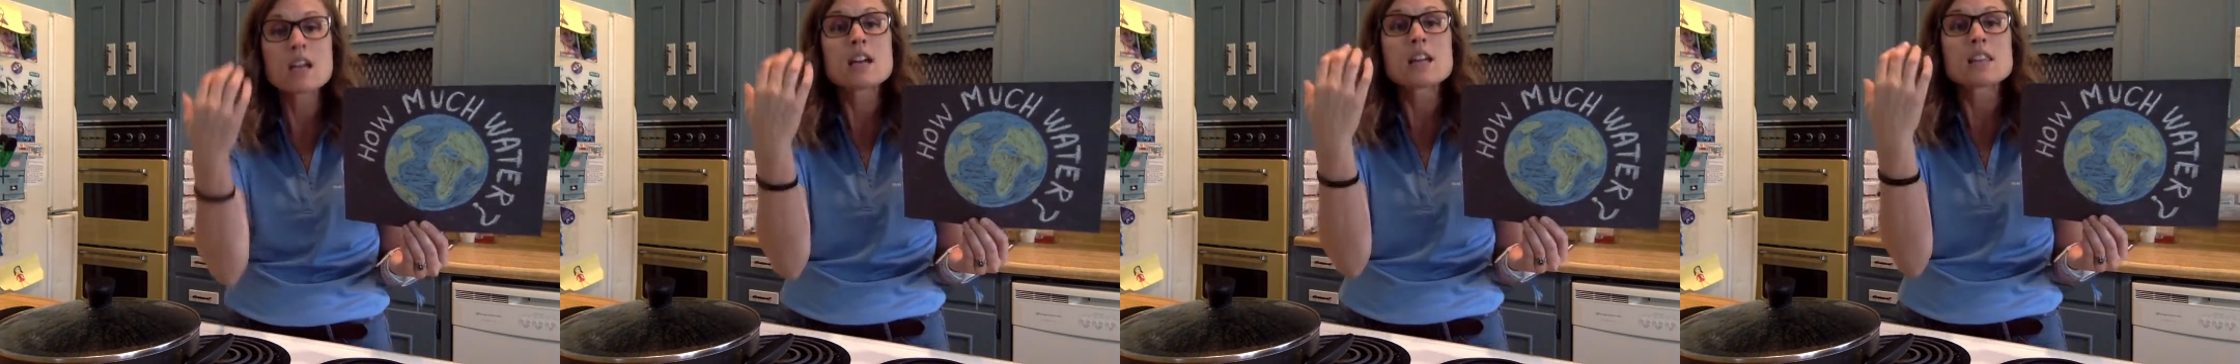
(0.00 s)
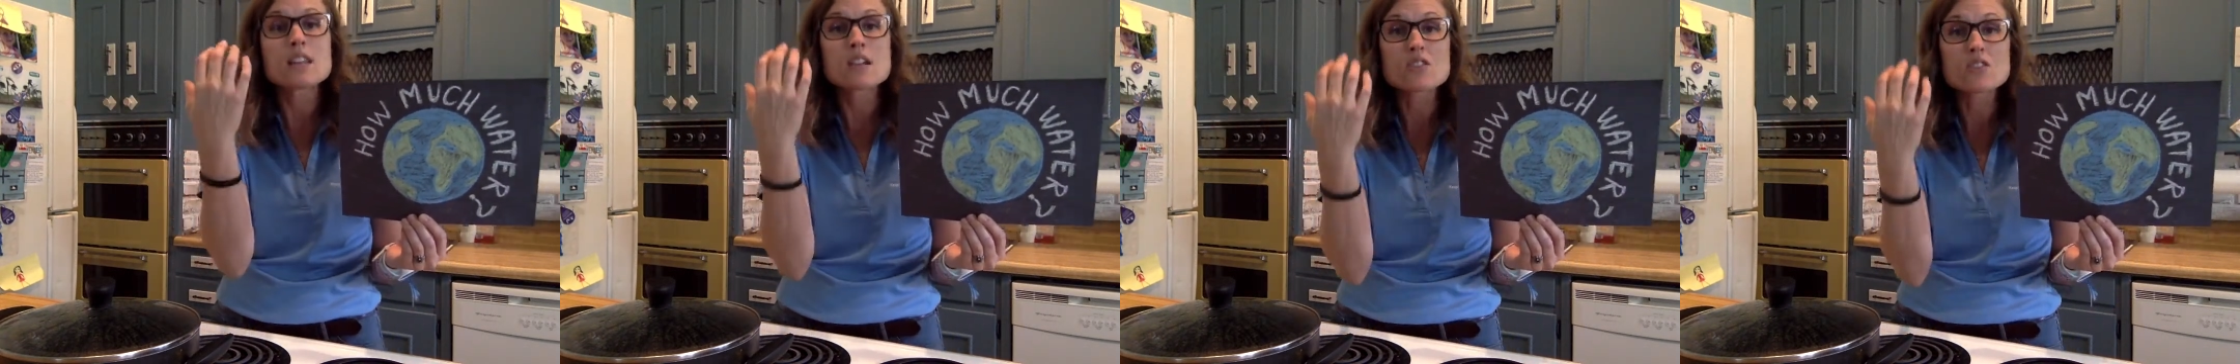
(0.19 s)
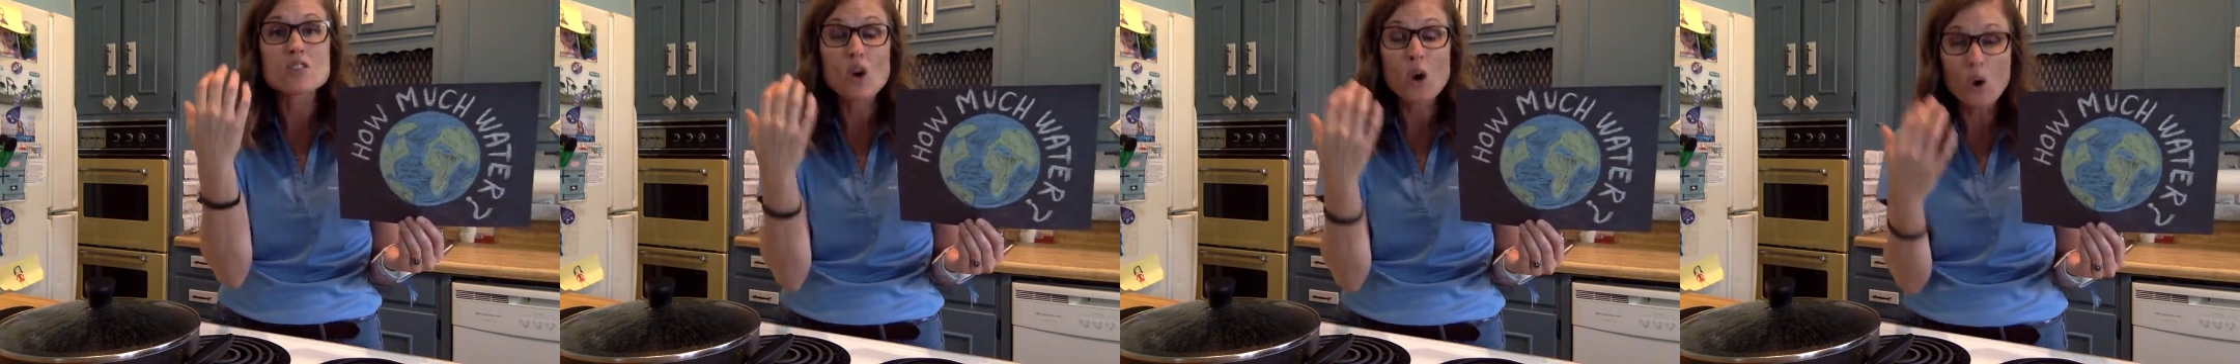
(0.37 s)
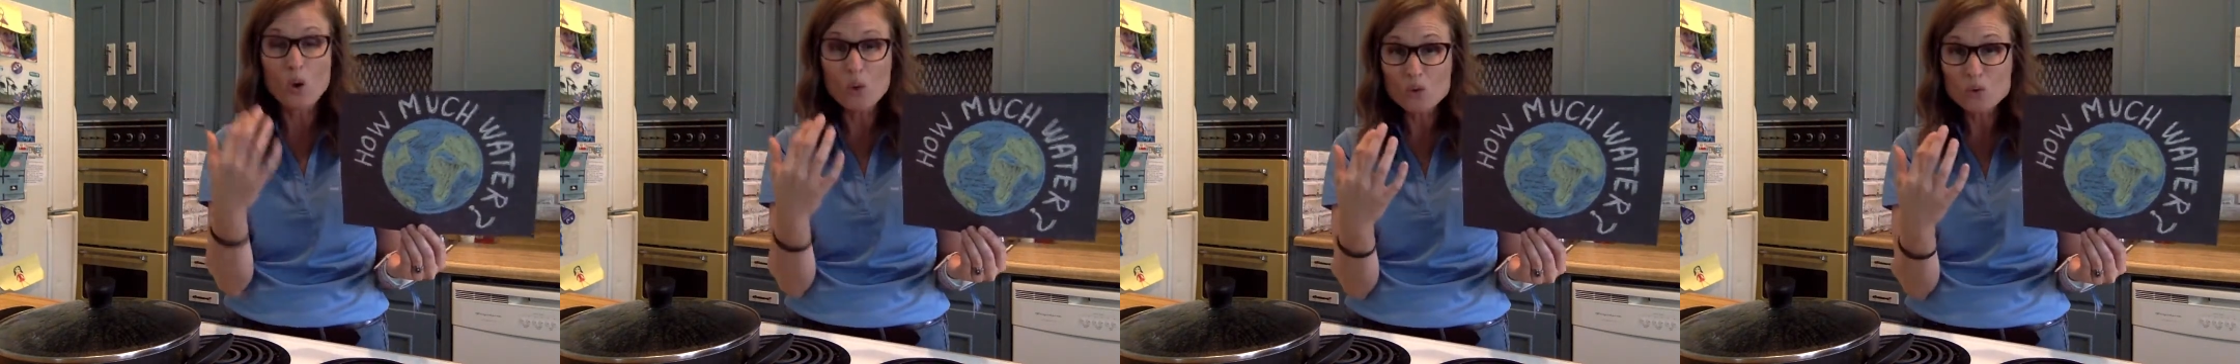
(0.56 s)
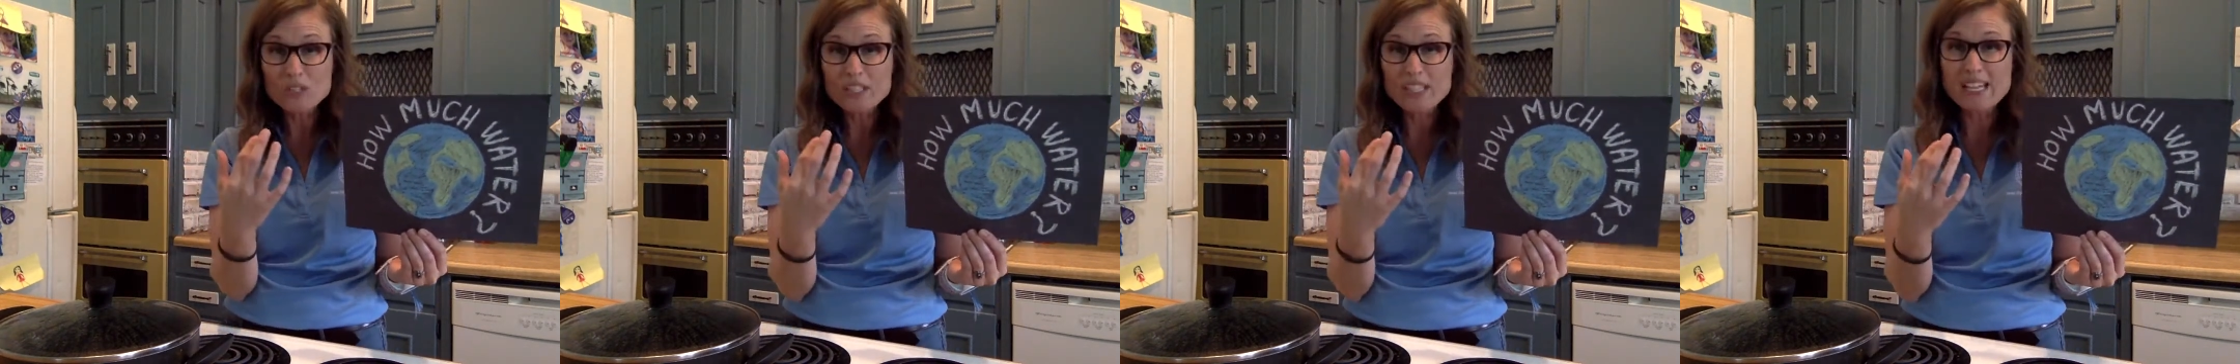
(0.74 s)
There's
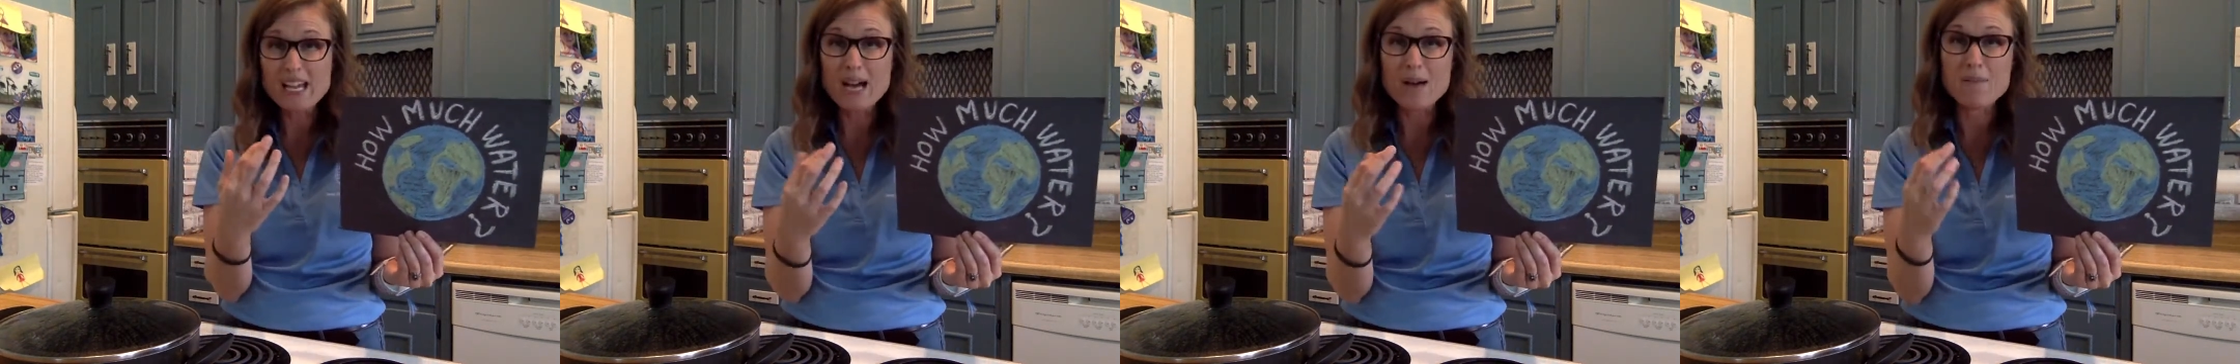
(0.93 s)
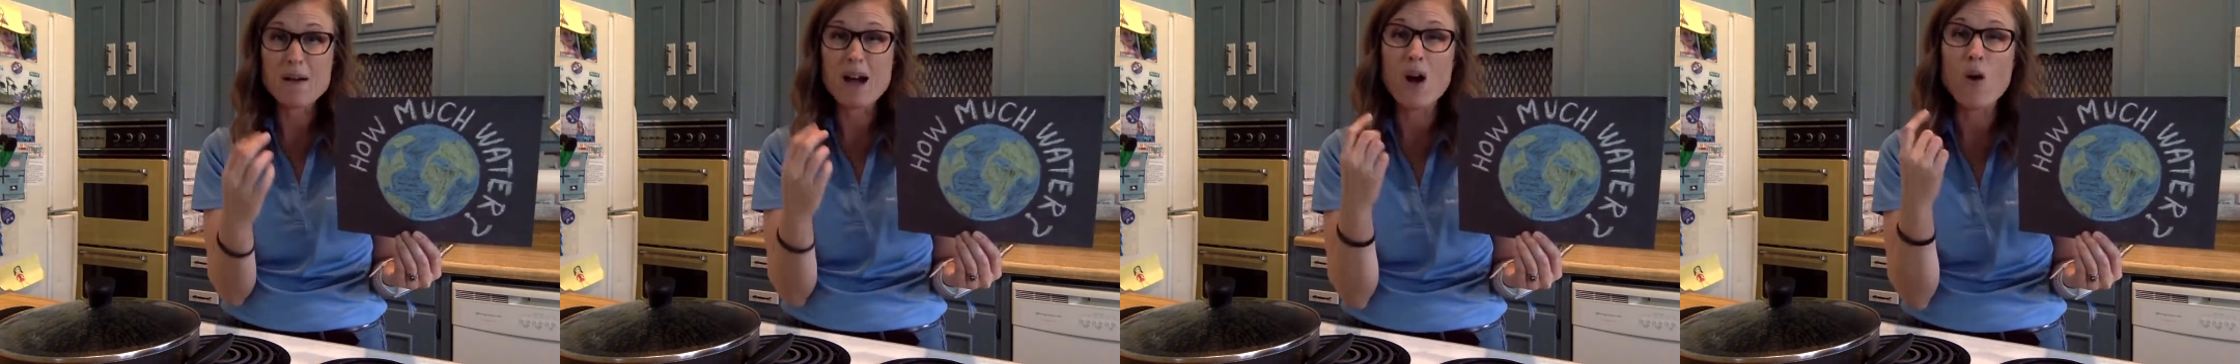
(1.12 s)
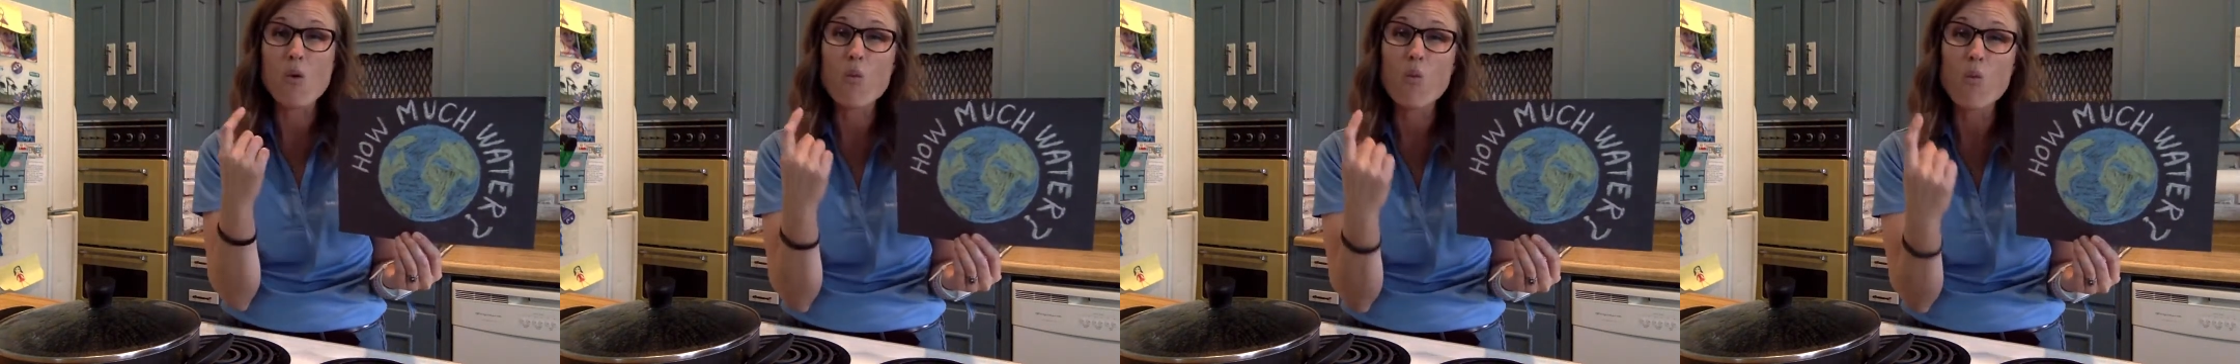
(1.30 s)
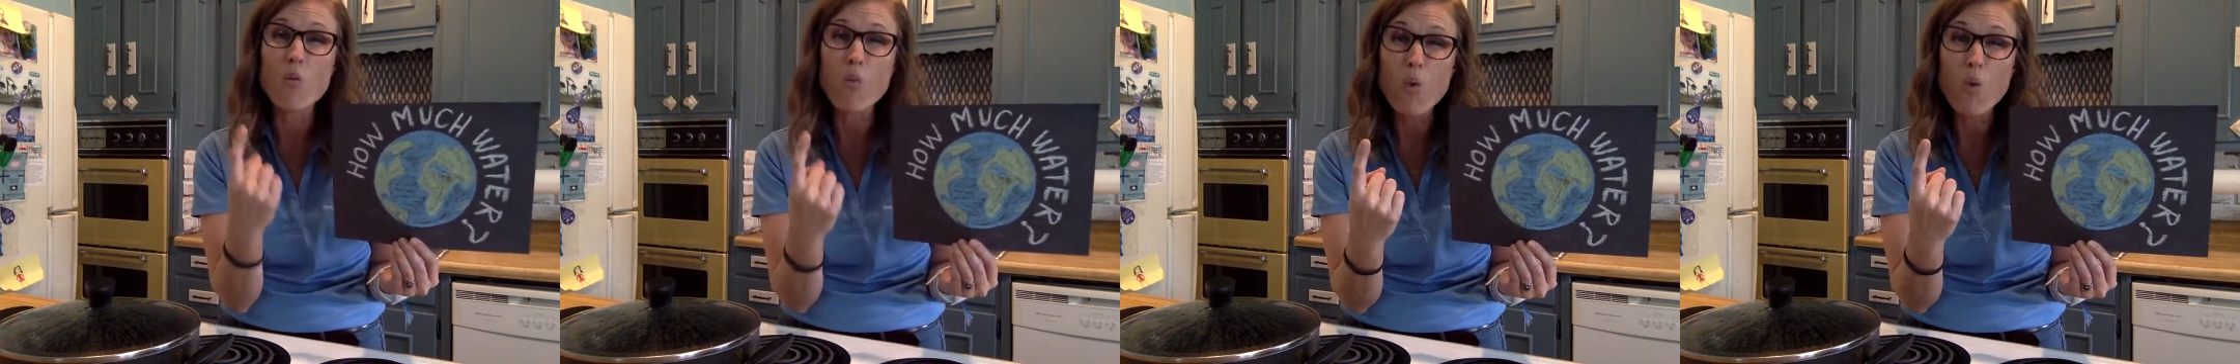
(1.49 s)
only about